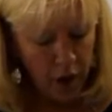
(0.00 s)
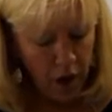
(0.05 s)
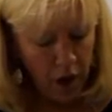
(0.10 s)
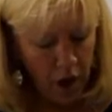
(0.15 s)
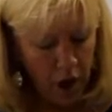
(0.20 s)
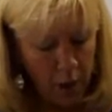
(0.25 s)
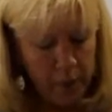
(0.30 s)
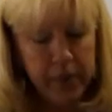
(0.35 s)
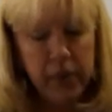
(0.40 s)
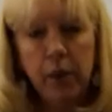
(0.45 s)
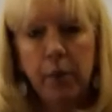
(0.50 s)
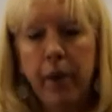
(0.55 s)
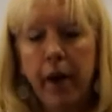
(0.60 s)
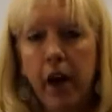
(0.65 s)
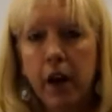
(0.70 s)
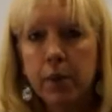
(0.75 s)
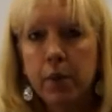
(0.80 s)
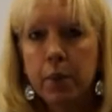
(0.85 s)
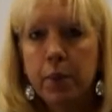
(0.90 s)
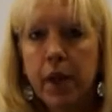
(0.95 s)
At the
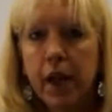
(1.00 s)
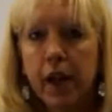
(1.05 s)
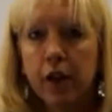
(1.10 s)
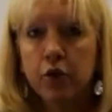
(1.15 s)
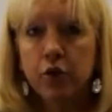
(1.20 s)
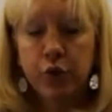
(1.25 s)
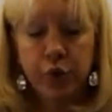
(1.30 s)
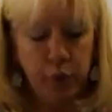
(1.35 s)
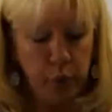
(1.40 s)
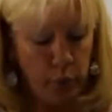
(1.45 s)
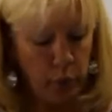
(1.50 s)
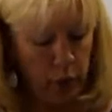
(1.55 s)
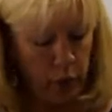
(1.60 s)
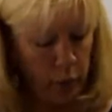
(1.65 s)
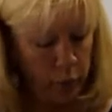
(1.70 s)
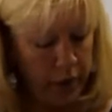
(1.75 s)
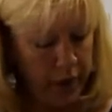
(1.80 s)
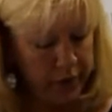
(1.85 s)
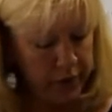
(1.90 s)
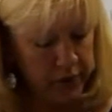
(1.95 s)
bottom of page 4,
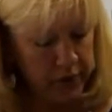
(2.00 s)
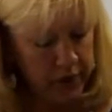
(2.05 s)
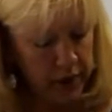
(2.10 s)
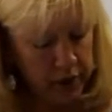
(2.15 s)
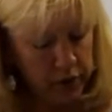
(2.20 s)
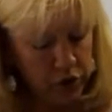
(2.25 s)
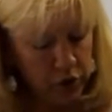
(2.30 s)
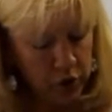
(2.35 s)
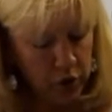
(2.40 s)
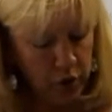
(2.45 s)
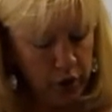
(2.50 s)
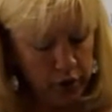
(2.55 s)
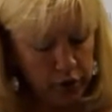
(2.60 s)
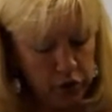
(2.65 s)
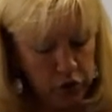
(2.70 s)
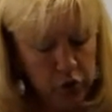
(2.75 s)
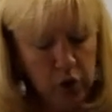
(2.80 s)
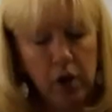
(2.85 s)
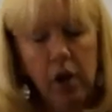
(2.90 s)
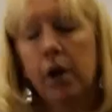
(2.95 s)
we have a section called
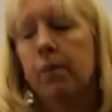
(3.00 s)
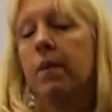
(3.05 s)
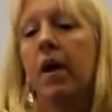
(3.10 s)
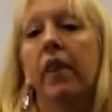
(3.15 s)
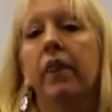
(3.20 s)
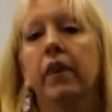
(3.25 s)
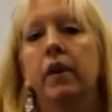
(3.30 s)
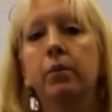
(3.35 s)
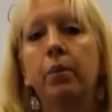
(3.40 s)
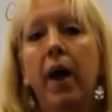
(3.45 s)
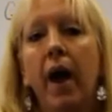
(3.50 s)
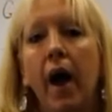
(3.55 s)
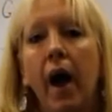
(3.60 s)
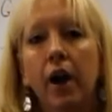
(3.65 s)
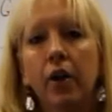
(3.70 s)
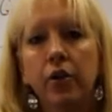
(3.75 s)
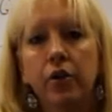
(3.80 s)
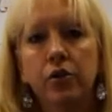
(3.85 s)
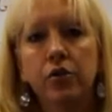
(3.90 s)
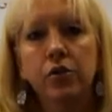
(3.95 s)
Shurley Method
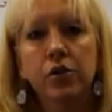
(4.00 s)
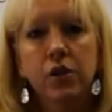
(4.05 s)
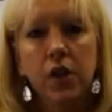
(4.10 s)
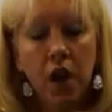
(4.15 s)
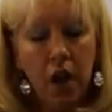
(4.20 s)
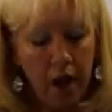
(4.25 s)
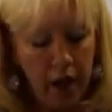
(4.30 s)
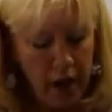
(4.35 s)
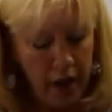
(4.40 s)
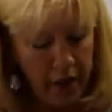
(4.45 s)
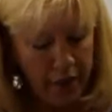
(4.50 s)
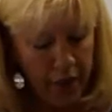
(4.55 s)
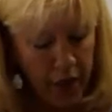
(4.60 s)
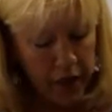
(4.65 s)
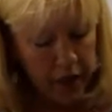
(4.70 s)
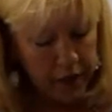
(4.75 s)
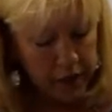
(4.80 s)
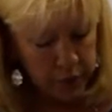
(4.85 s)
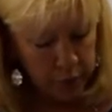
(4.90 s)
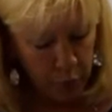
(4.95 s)
Patterns, and that
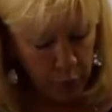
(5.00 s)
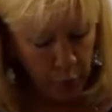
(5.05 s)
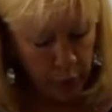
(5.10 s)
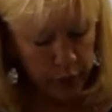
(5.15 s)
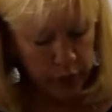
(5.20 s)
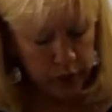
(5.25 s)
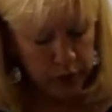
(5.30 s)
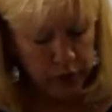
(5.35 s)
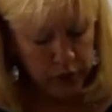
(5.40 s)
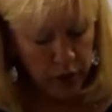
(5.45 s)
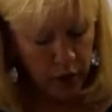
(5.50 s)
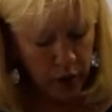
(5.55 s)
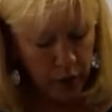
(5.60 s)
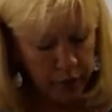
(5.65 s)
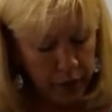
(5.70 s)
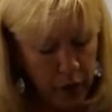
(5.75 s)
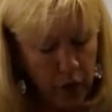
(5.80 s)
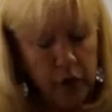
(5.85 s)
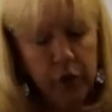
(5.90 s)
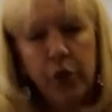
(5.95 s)
is important.
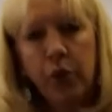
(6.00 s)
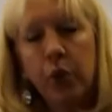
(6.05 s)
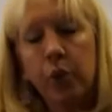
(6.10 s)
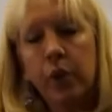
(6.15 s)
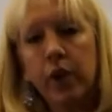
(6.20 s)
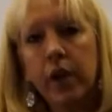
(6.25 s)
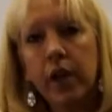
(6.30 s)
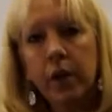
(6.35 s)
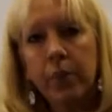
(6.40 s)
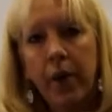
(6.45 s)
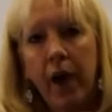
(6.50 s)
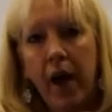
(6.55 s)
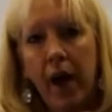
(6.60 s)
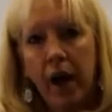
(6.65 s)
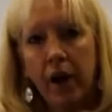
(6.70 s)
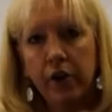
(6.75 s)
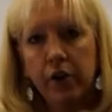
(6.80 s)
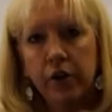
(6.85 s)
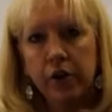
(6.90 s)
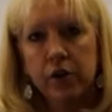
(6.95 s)
There are 3
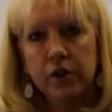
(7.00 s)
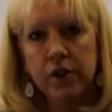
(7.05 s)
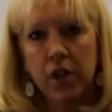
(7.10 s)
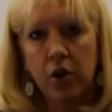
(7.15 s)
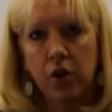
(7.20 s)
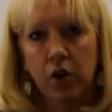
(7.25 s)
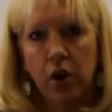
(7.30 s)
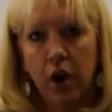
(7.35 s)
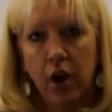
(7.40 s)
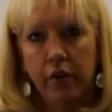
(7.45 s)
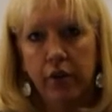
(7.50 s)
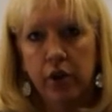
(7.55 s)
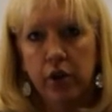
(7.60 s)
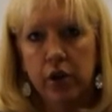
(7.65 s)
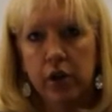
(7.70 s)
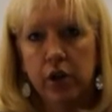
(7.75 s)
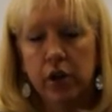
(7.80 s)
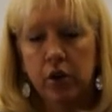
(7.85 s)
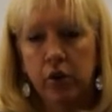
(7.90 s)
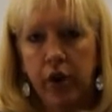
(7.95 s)
patterns that are covered
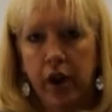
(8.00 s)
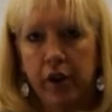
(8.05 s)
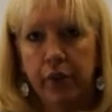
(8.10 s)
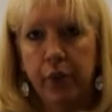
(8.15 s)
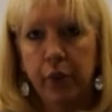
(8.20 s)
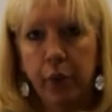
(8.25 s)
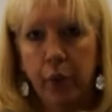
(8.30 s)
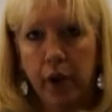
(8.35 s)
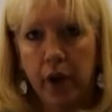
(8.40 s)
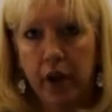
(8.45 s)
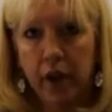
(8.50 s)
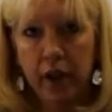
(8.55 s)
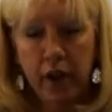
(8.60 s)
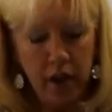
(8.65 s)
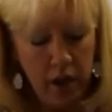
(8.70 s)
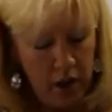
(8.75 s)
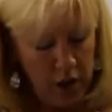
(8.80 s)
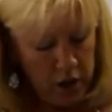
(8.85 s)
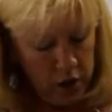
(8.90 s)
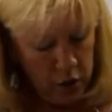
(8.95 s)
in grade 3.
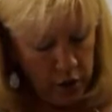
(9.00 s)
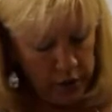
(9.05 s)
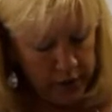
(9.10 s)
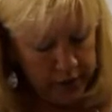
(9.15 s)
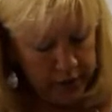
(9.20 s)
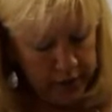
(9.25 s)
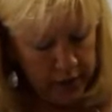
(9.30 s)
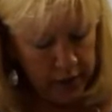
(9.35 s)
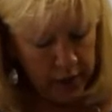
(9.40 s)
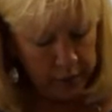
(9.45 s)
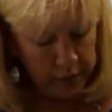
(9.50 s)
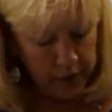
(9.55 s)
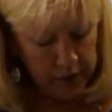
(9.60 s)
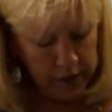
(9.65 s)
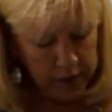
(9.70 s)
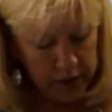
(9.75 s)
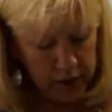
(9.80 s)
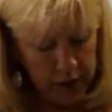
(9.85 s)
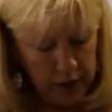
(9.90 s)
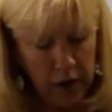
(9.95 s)
You can see them
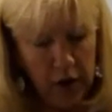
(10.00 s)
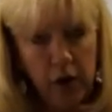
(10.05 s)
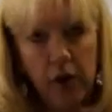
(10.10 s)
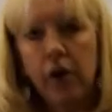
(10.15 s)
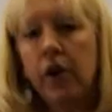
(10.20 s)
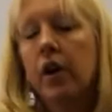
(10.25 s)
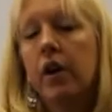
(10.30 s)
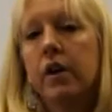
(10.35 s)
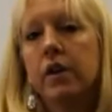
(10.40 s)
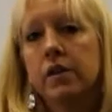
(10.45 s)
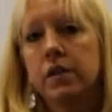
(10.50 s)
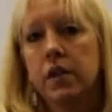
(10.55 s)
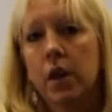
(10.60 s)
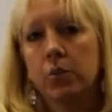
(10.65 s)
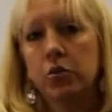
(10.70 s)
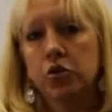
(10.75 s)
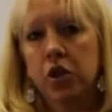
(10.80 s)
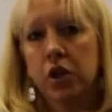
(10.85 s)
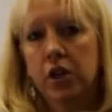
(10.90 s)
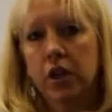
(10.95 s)
listed here.
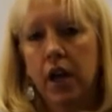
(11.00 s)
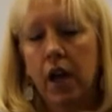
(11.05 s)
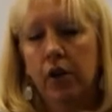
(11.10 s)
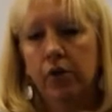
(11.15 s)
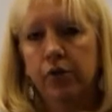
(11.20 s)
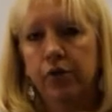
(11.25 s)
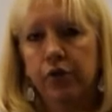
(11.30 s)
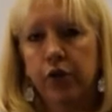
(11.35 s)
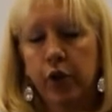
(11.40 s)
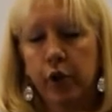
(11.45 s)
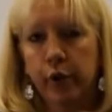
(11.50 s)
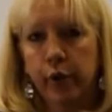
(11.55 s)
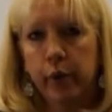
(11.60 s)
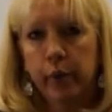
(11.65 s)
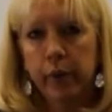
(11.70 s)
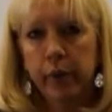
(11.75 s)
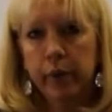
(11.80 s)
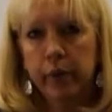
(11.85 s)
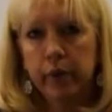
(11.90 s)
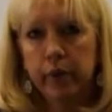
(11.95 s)
Subject, noun,
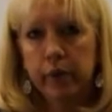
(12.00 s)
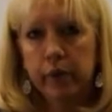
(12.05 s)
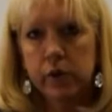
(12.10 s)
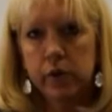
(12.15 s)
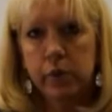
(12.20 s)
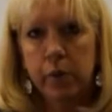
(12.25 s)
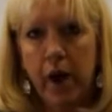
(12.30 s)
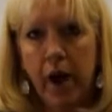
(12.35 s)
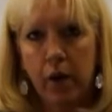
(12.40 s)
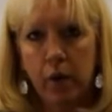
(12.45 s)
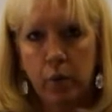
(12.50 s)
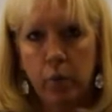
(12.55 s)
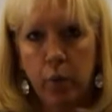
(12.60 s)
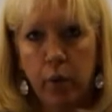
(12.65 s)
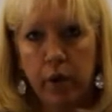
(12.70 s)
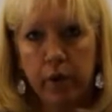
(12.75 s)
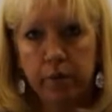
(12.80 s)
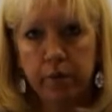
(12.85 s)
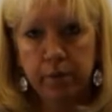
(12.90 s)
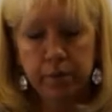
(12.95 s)
verb is pattern
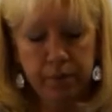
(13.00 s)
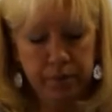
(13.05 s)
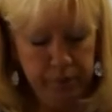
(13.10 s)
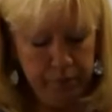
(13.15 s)
1.